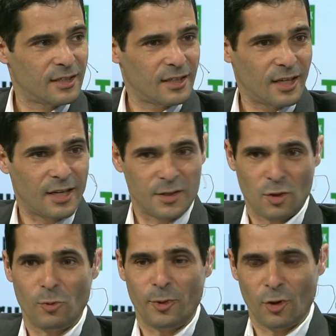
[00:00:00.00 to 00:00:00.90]
Okay. And so
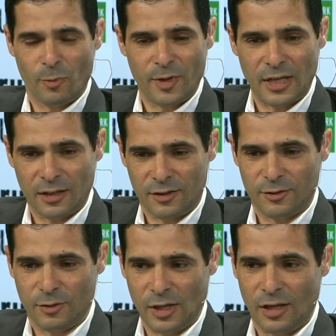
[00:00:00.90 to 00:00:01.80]
we'll be opening
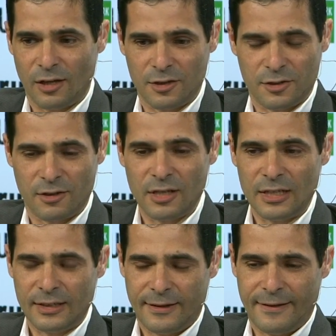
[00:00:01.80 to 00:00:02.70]
to a larger,
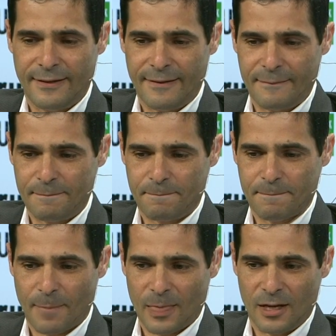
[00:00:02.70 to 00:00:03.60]
um,
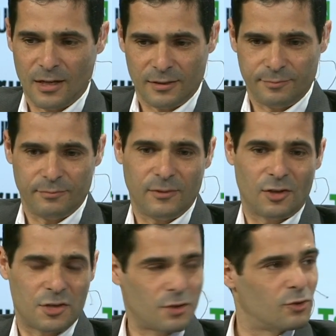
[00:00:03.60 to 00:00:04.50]
uh,
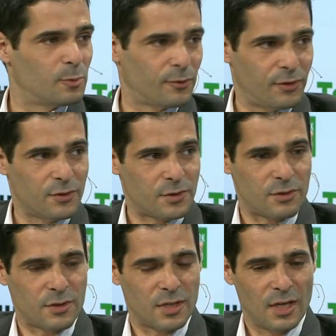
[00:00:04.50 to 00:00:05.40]
larger group of
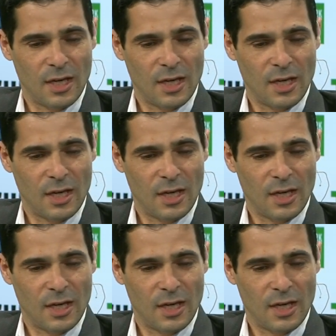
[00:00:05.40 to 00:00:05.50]
users.